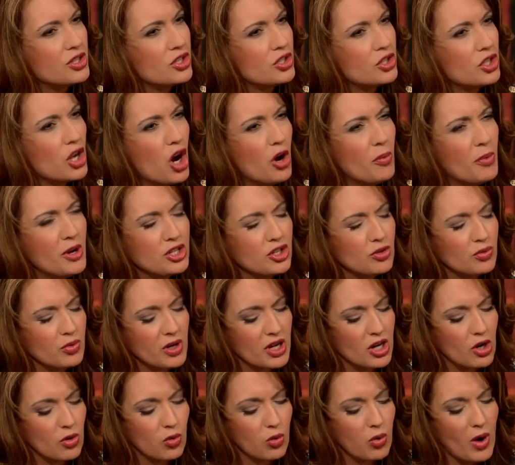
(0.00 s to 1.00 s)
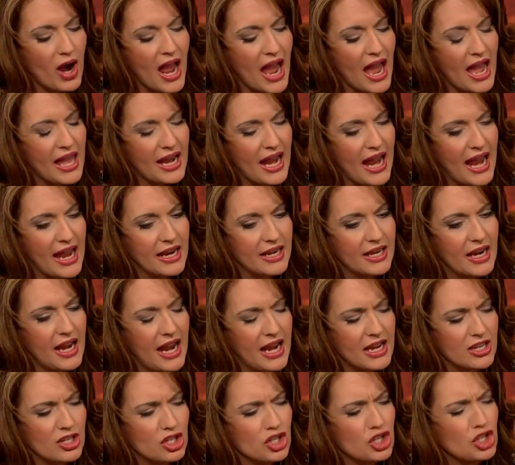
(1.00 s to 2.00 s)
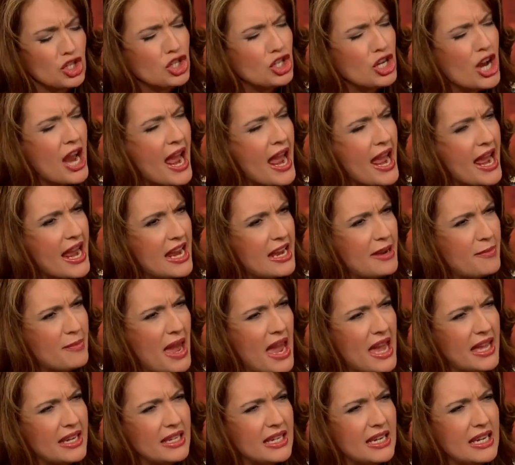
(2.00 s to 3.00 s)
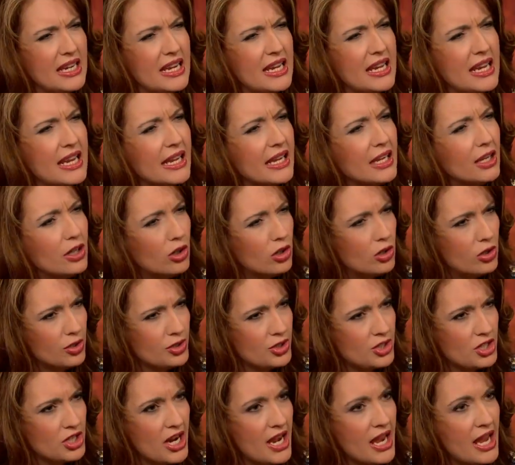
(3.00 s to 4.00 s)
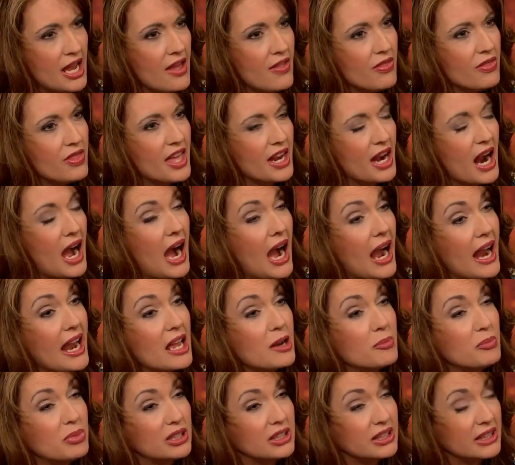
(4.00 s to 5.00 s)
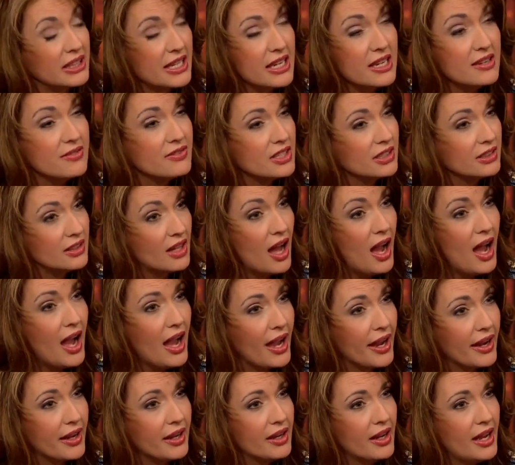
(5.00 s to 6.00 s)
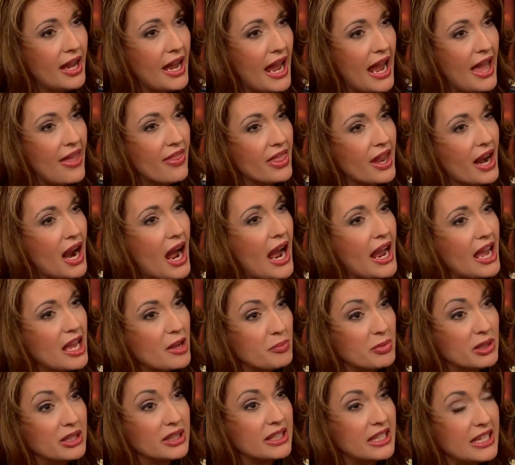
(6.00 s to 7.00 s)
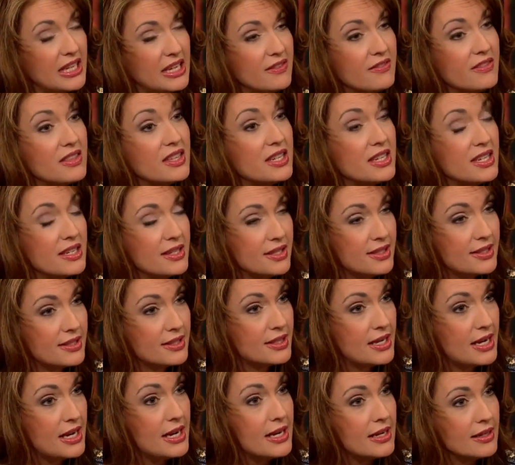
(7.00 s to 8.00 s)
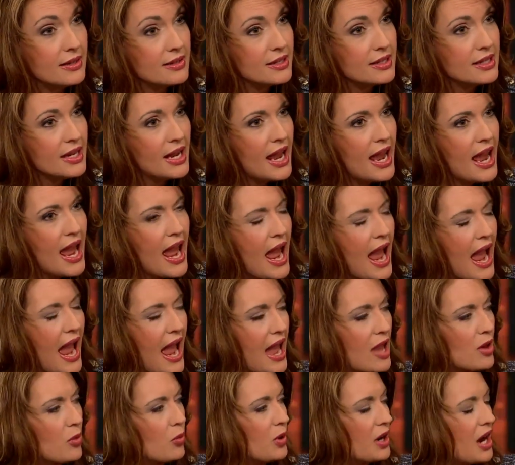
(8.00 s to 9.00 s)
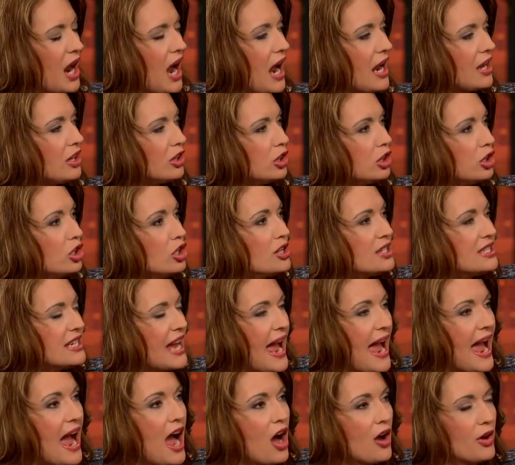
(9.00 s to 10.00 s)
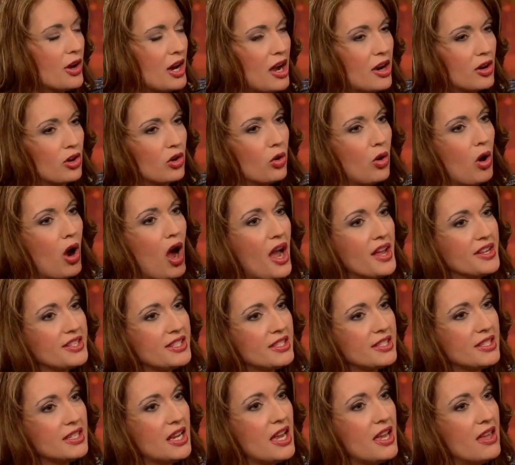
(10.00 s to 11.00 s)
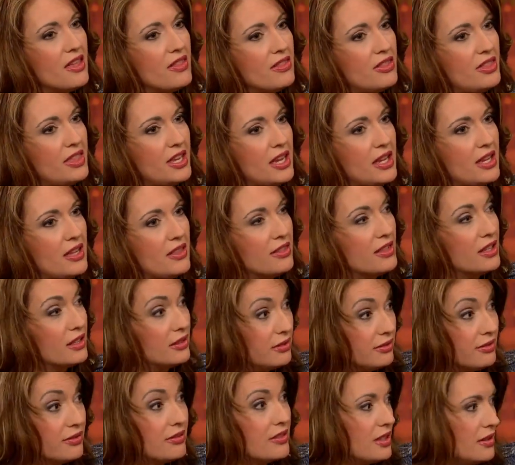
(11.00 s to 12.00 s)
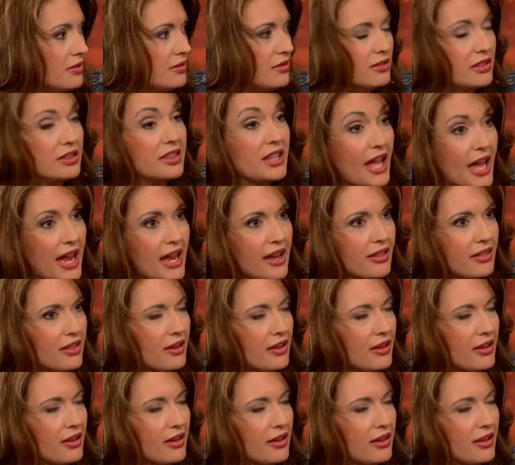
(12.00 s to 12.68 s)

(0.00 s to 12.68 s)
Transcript: so much regret and shame and guilt that I had believed a lie and that I had believed the deceit. And when I looked out across the lake,